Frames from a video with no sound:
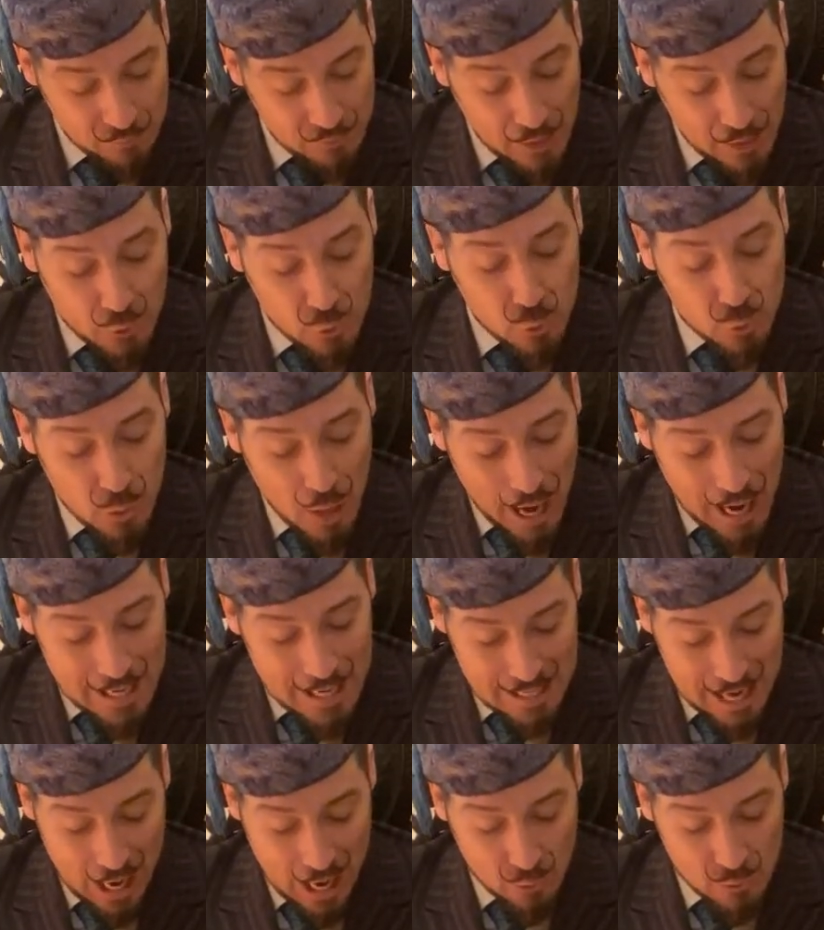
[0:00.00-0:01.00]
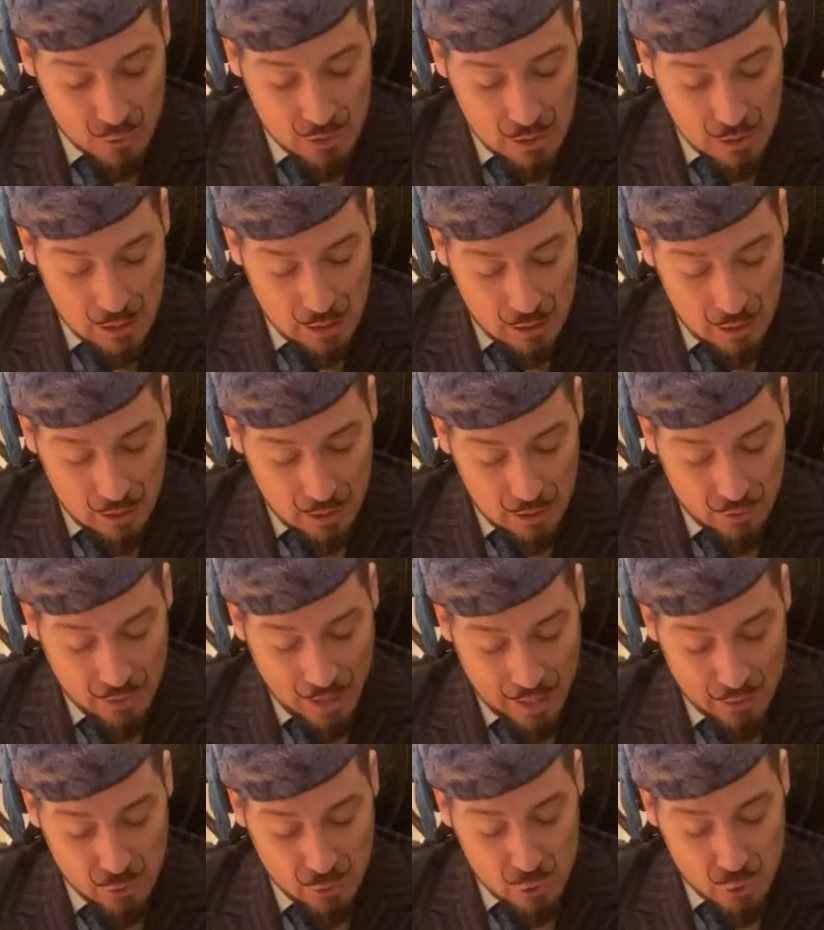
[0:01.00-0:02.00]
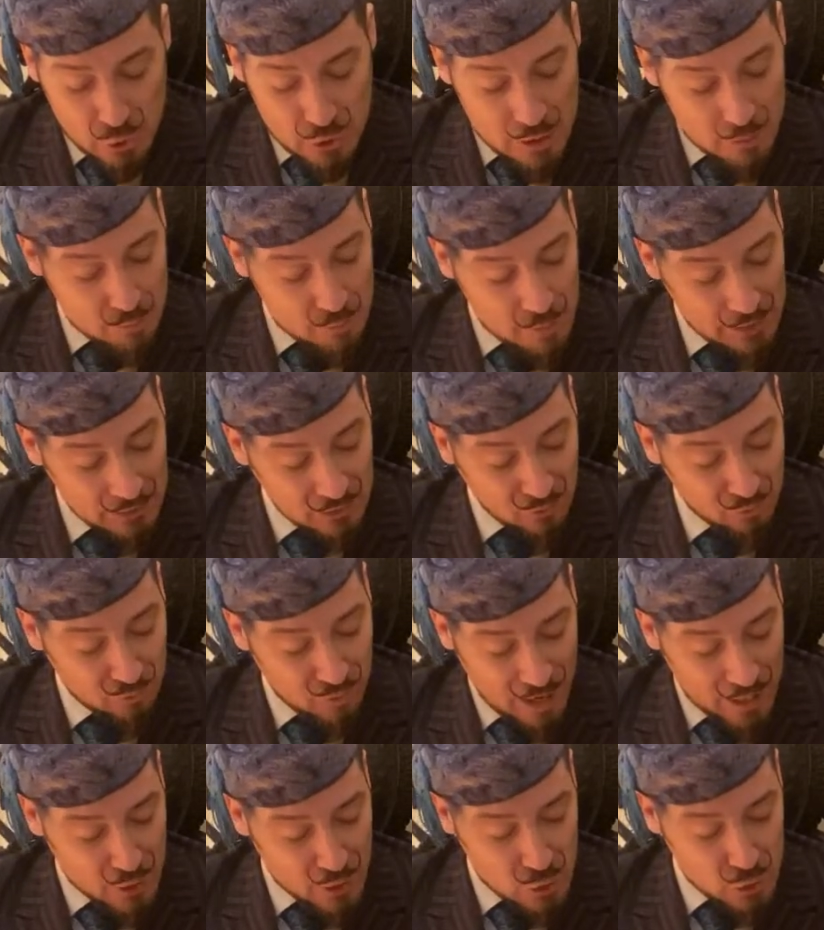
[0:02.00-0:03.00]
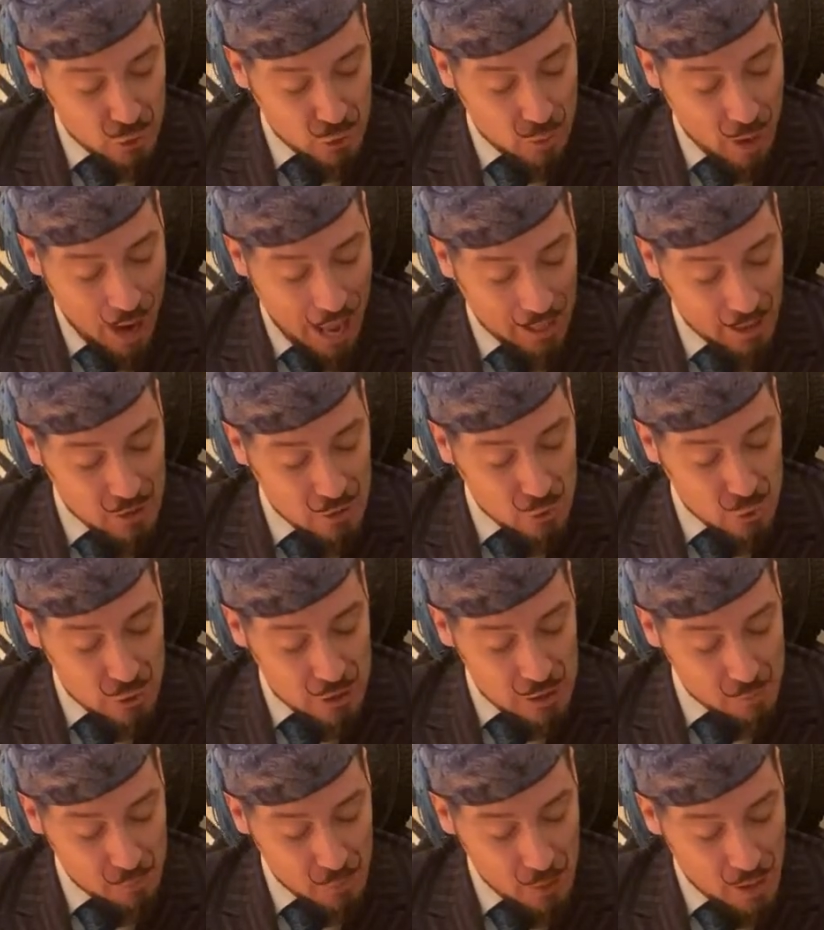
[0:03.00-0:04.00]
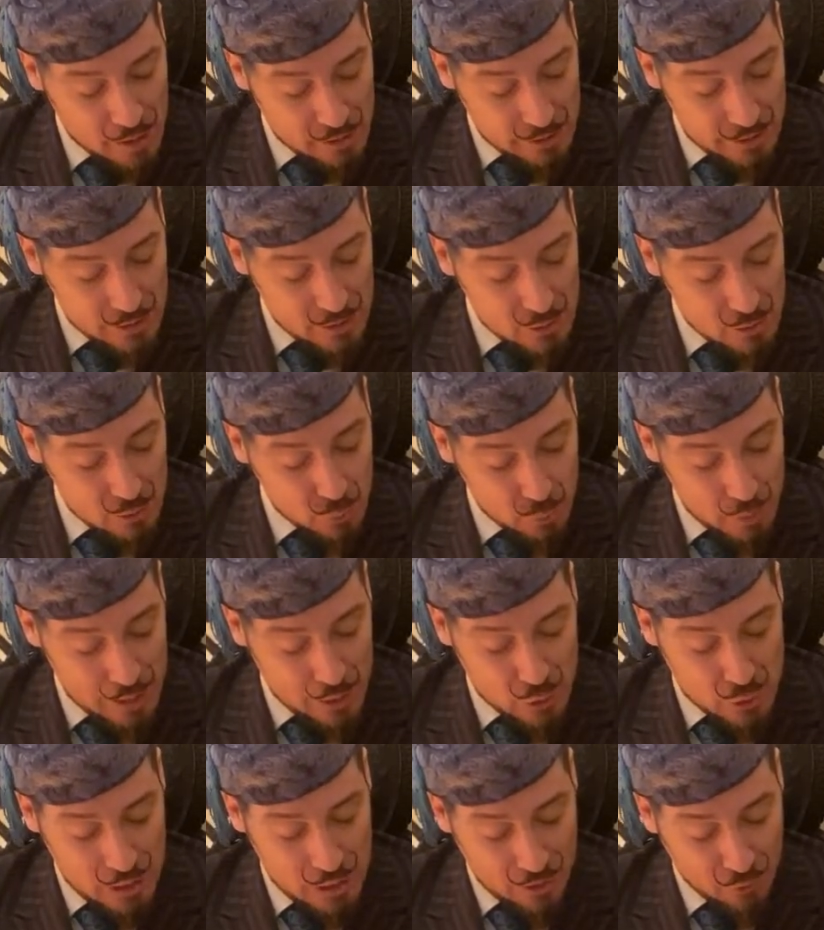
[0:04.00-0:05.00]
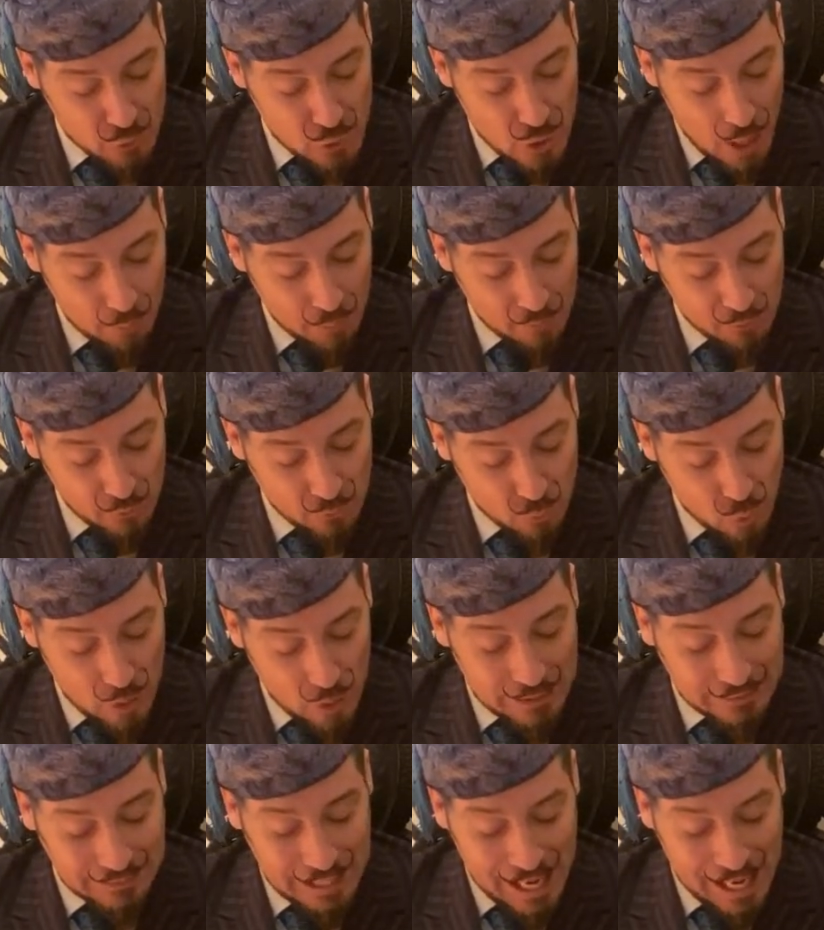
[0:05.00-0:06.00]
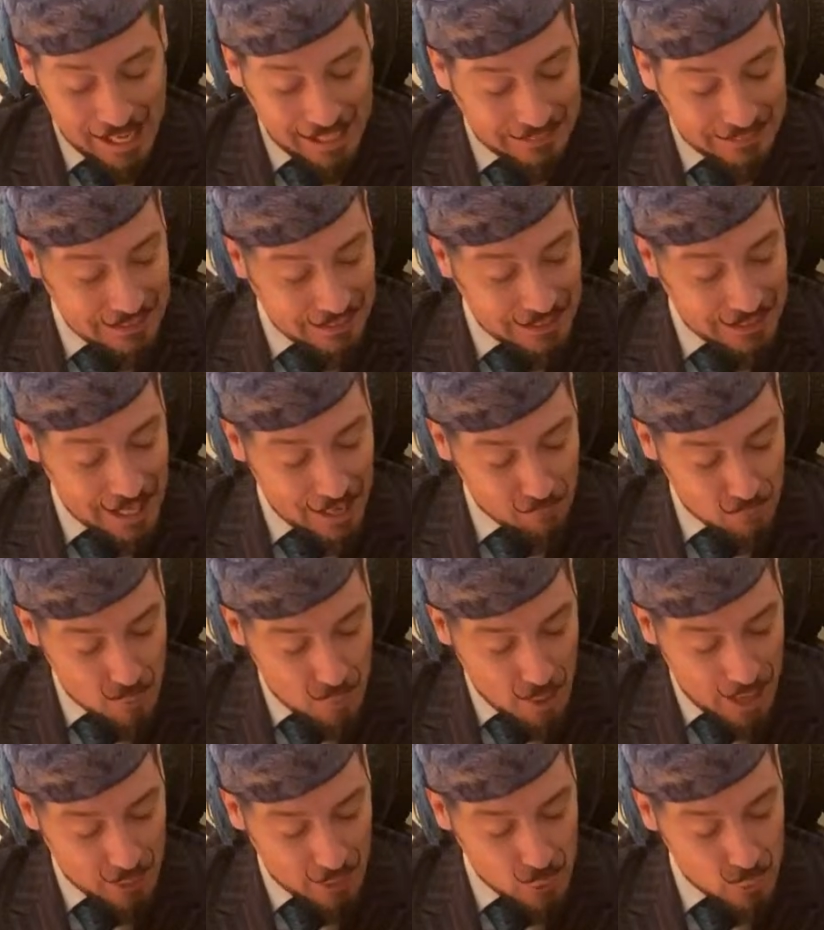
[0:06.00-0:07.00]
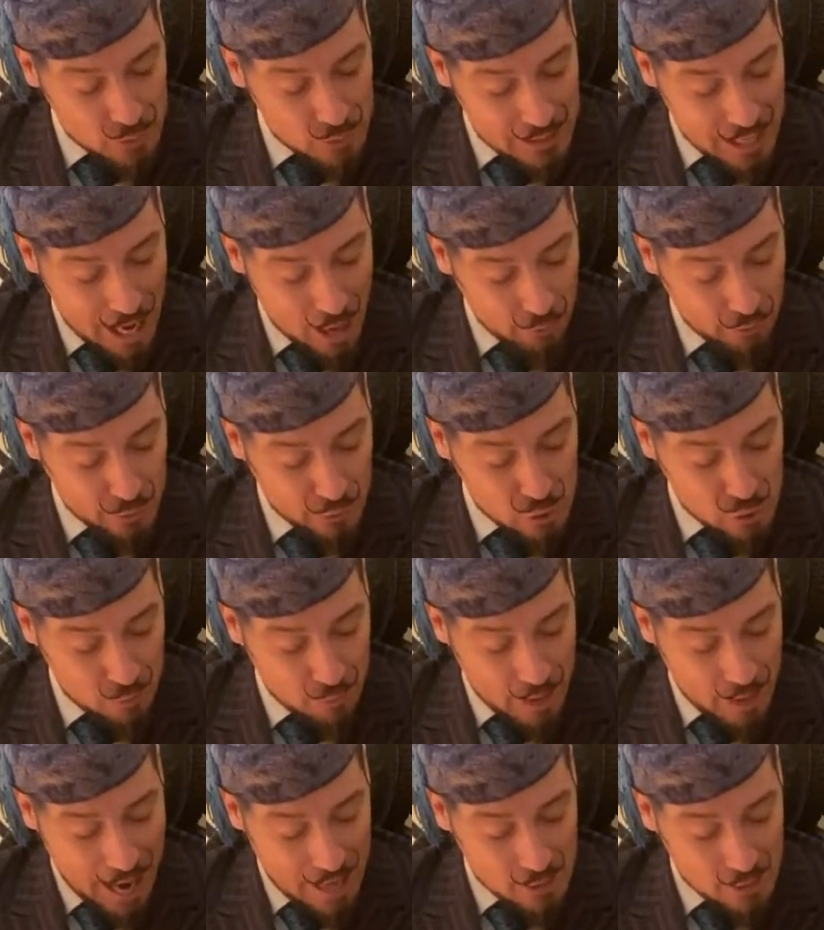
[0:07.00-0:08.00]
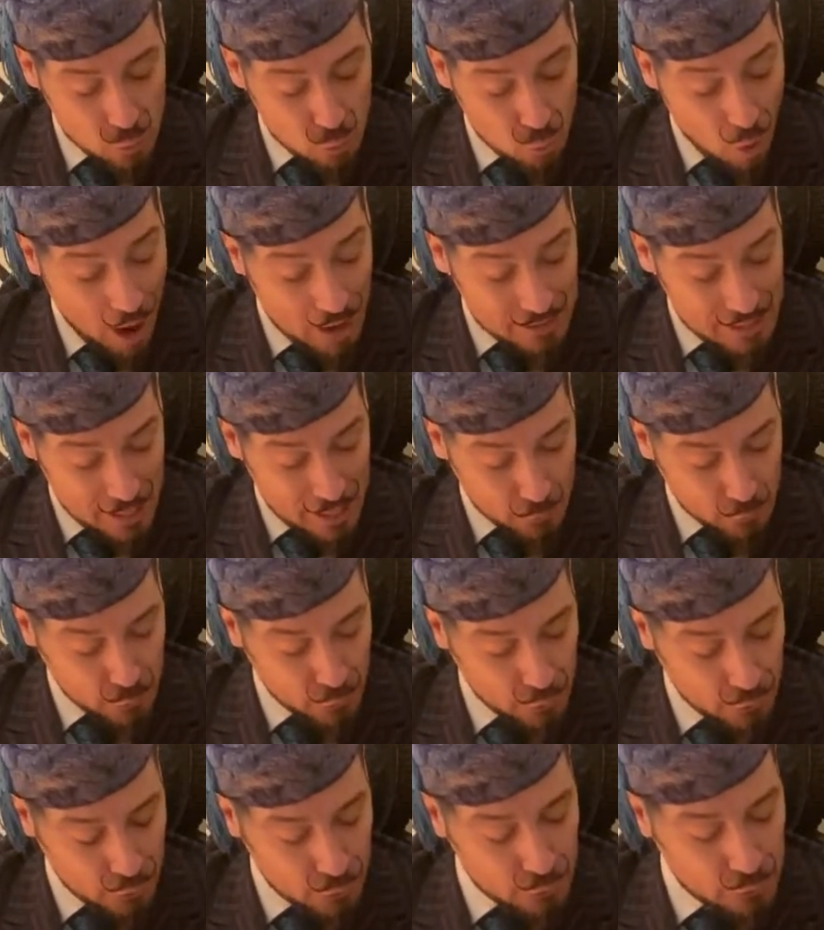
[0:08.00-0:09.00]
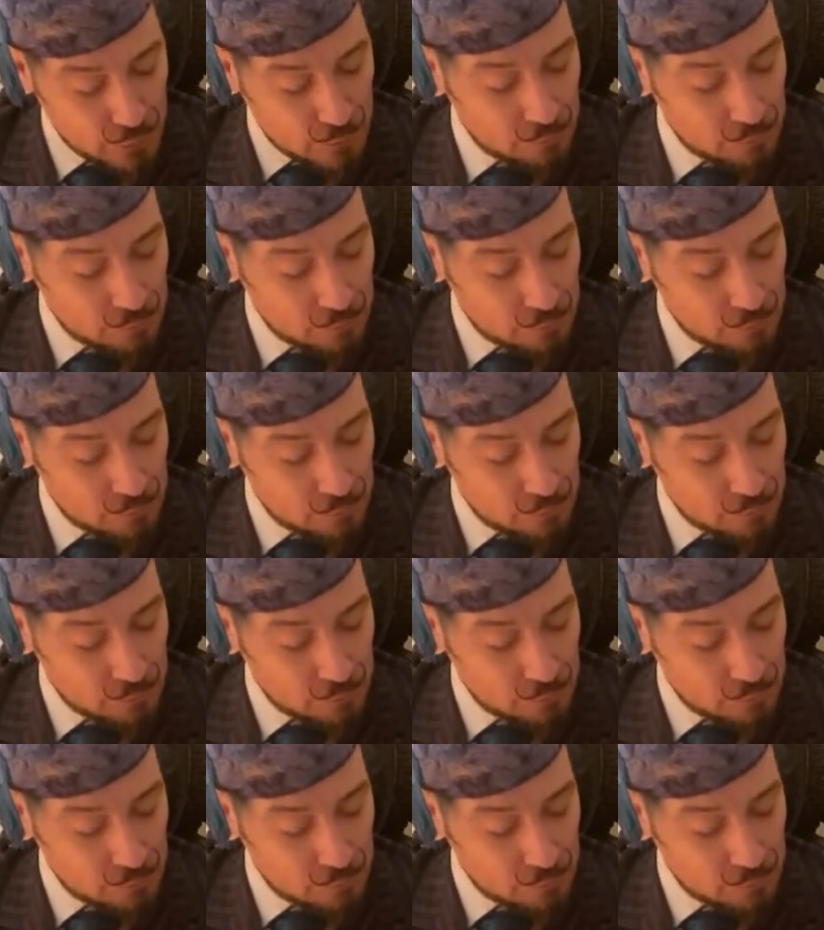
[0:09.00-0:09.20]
and cried out that she must fetch you, and she departed, screeching at the top of her voice, and telling everybody whose carriage she passed what had occurred.